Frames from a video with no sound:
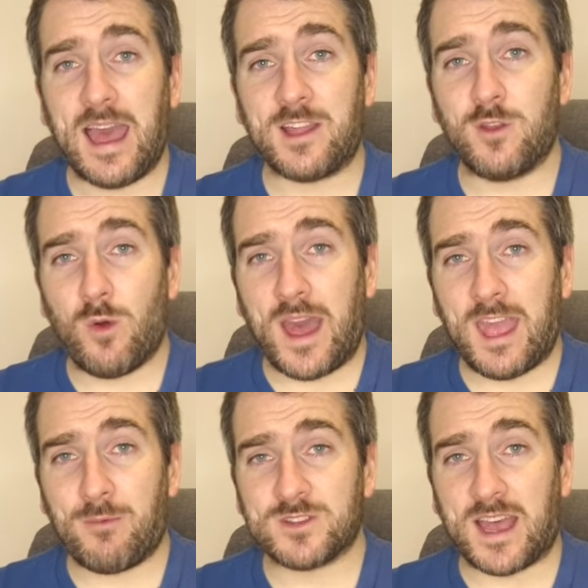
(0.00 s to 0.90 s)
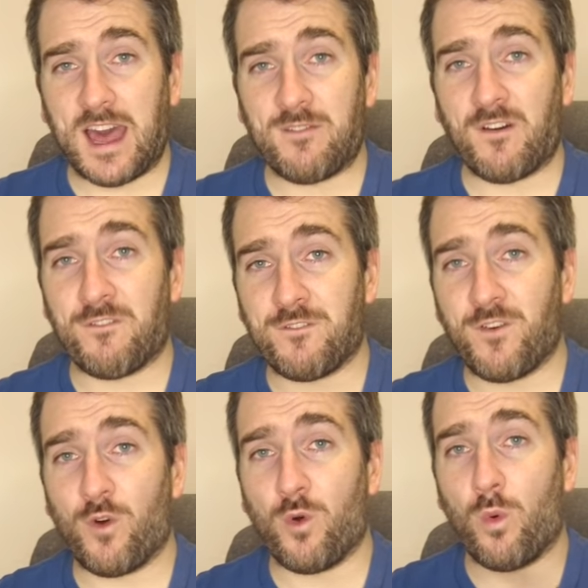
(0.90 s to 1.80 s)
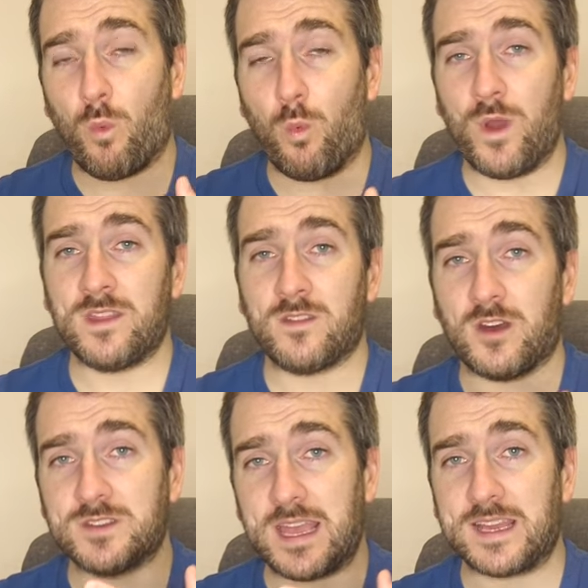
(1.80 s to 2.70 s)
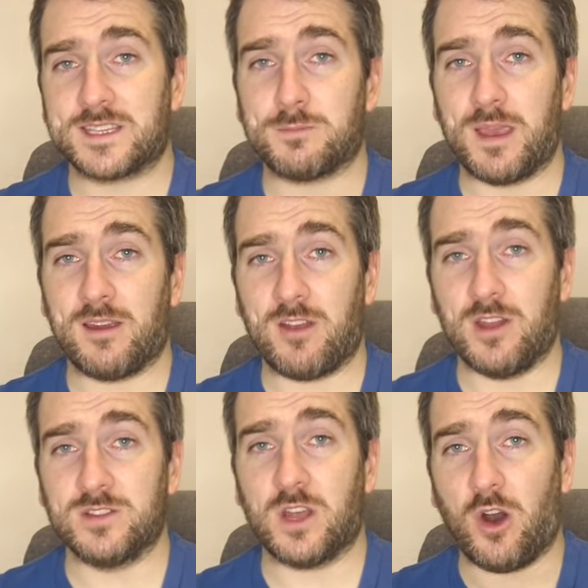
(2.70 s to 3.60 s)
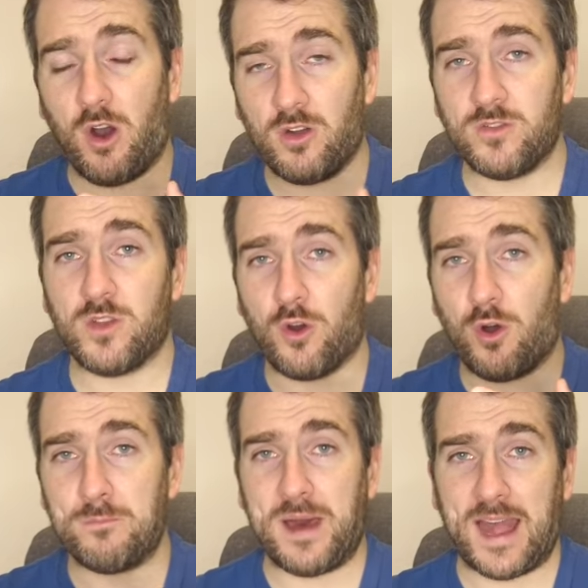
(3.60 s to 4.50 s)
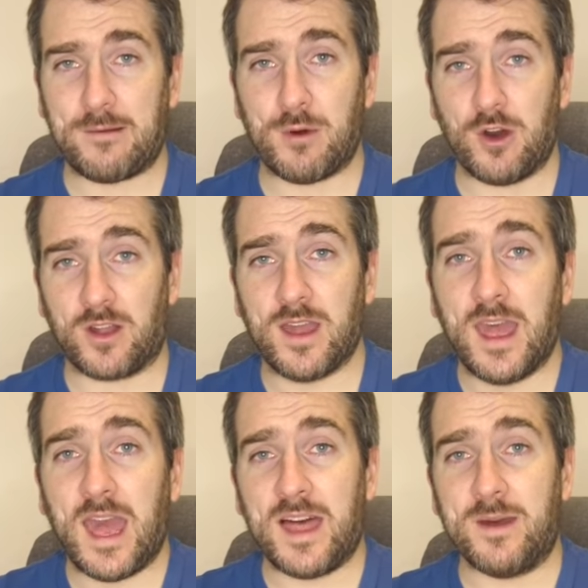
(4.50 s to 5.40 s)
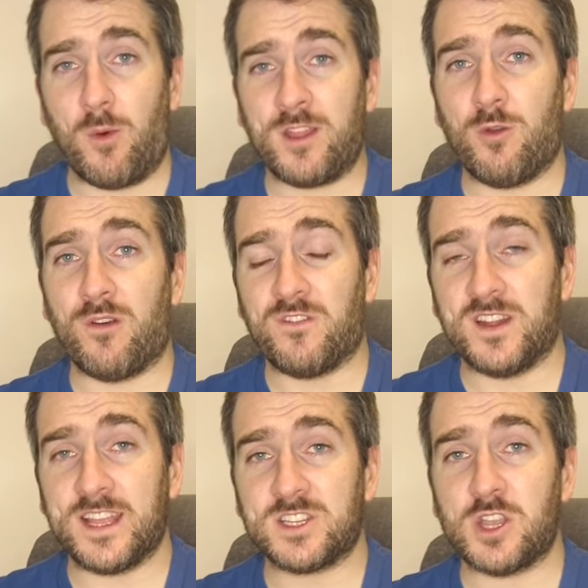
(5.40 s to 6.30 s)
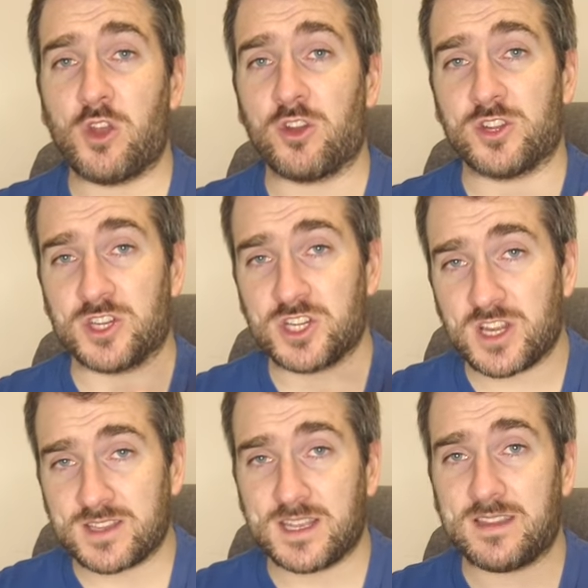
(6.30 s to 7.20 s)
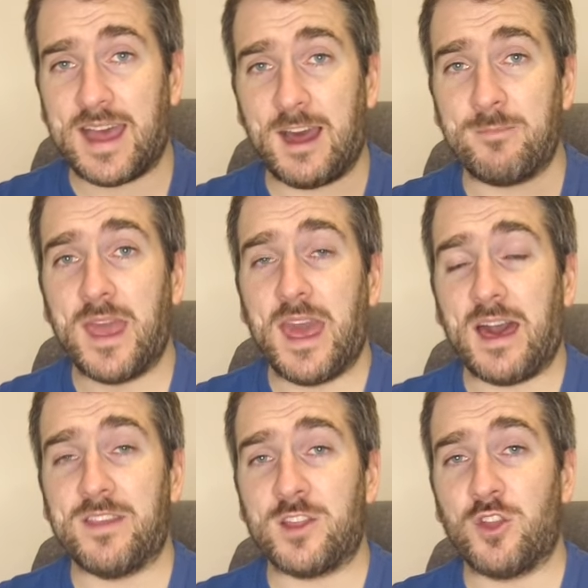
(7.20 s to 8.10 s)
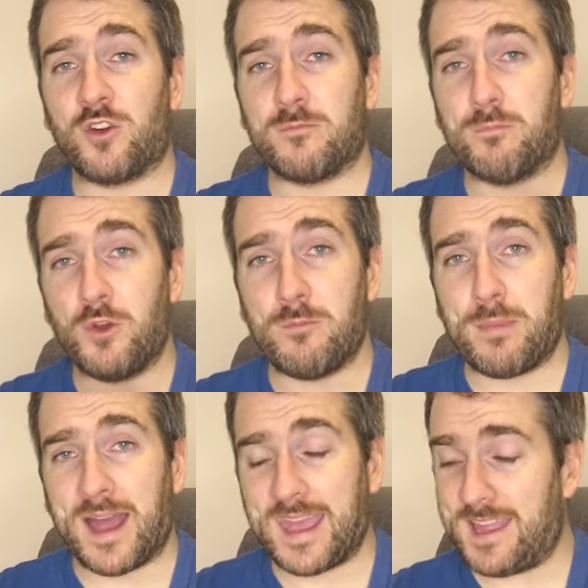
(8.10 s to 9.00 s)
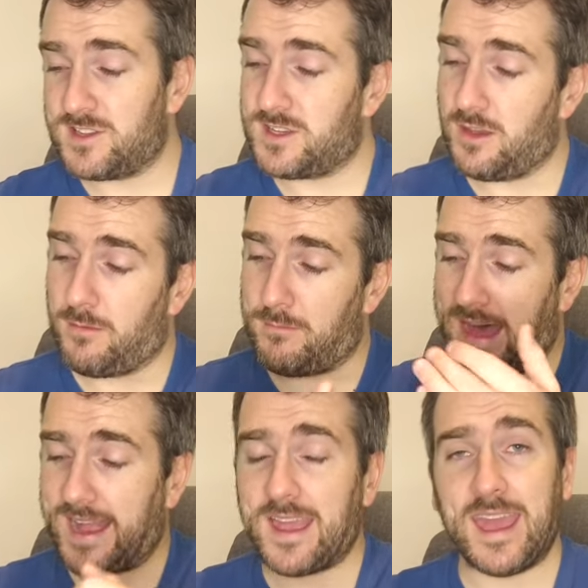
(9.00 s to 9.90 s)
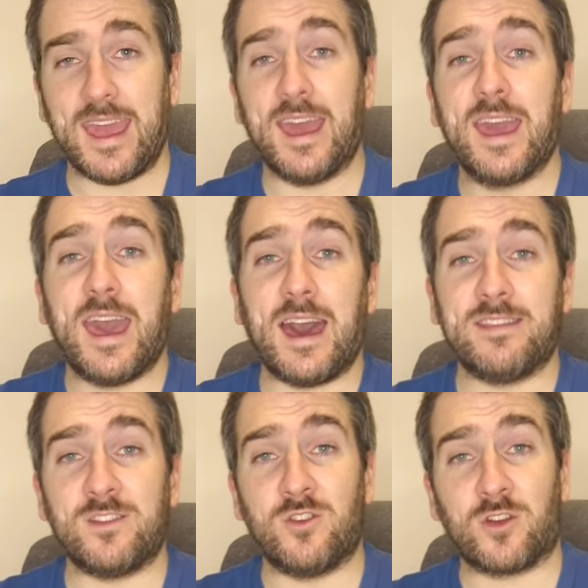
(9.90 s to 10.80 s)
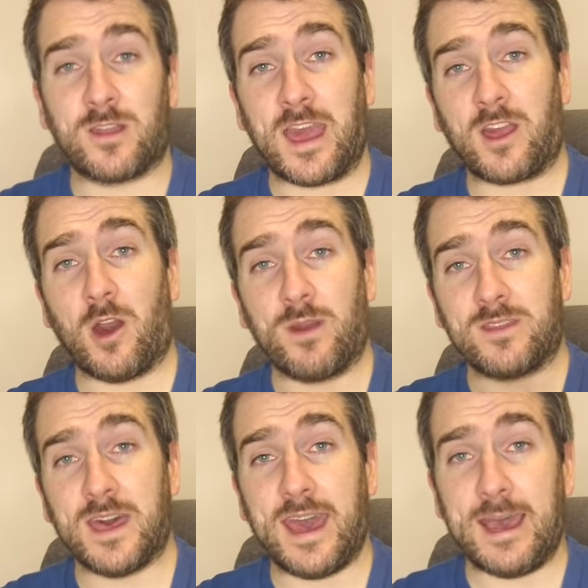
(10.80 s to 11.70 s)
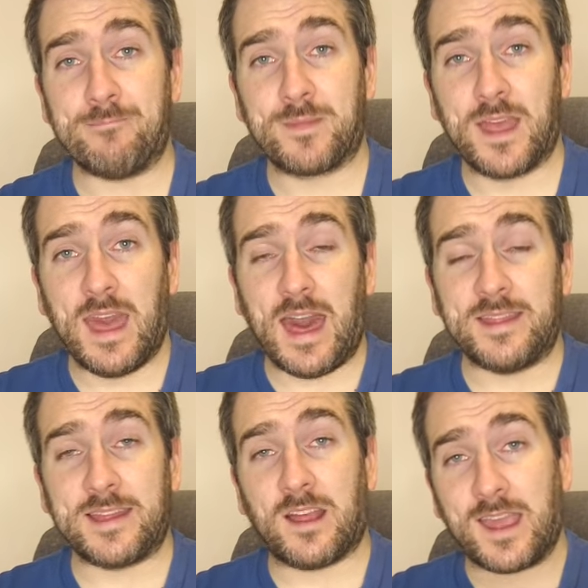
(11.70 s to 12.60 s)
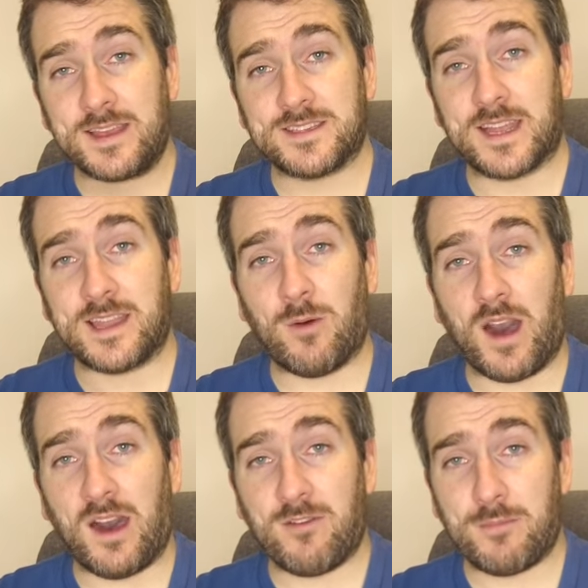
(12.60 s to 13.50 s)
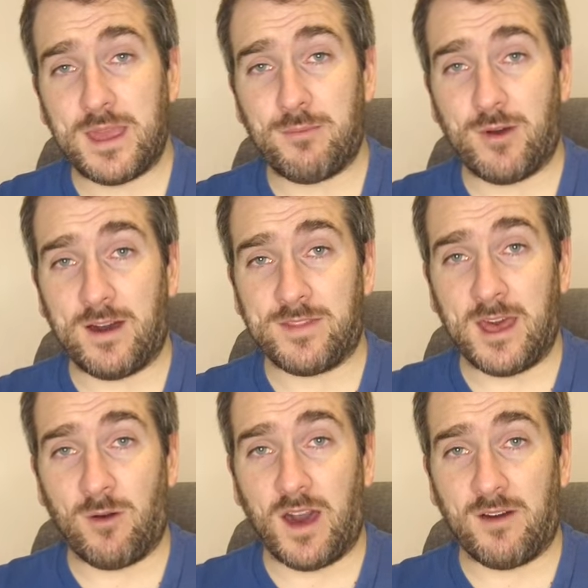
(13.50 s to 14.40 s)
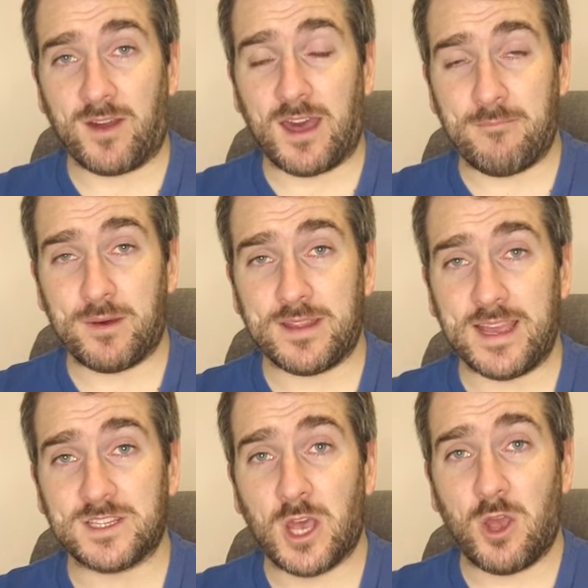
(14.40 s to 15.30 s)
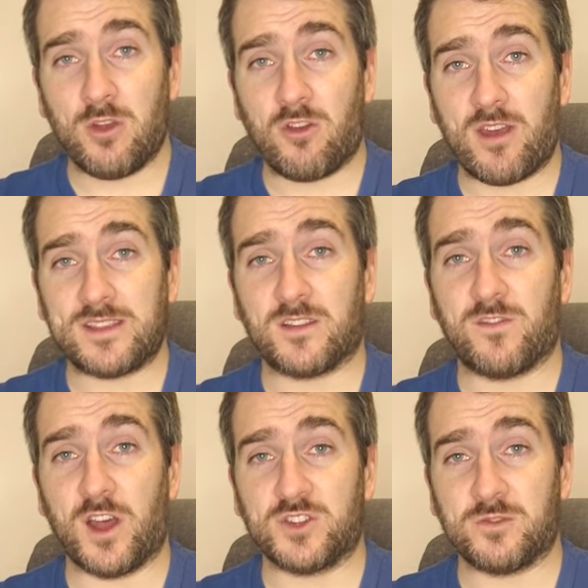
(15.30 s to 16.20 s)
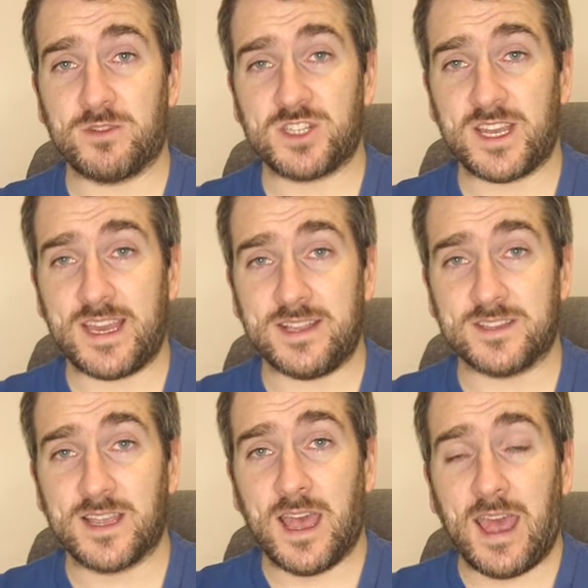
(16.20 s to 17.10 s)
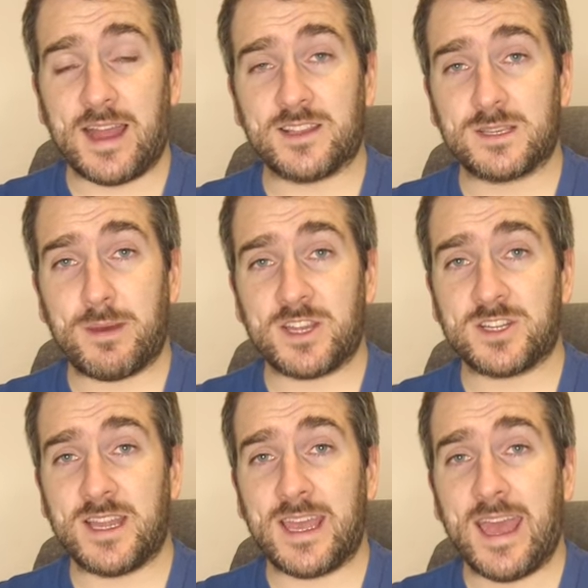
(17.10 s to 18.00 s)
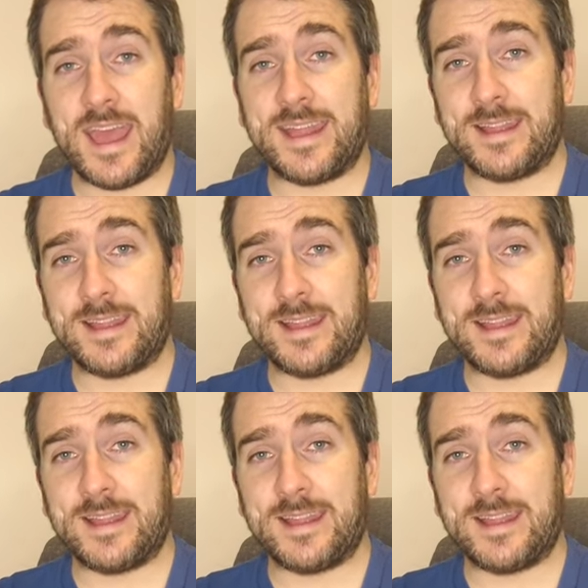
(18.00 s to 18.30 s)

And you are able to have a full Windows experience on your MacBook. And then when you were finished, you could just shut it down and then you could boot back into your Mac here and then you could get going there. And then like I said, there were other people out there or other companies who created virtual machines. And especially in